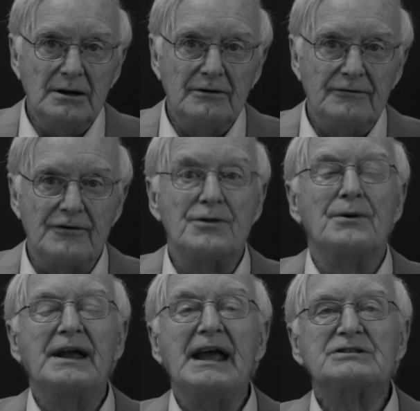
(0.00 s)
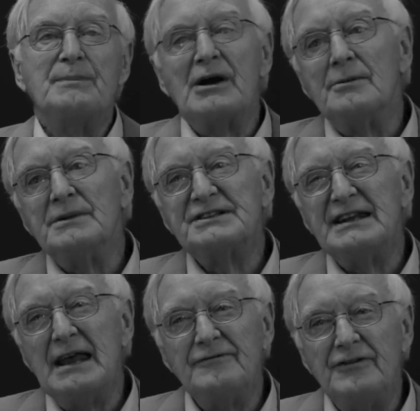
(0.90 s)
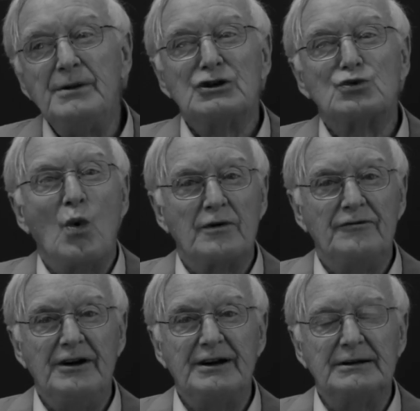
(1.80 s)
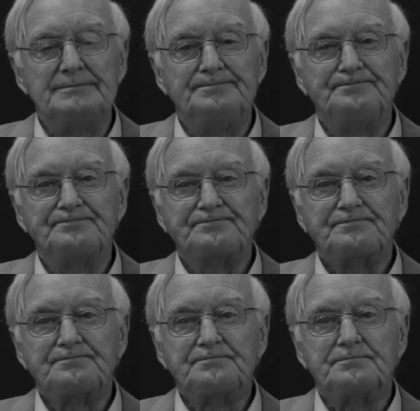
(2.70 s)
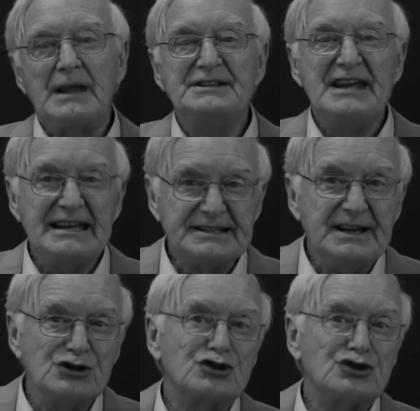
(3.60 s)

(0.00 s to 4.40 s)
furthering experiments in amphibious warfare, testing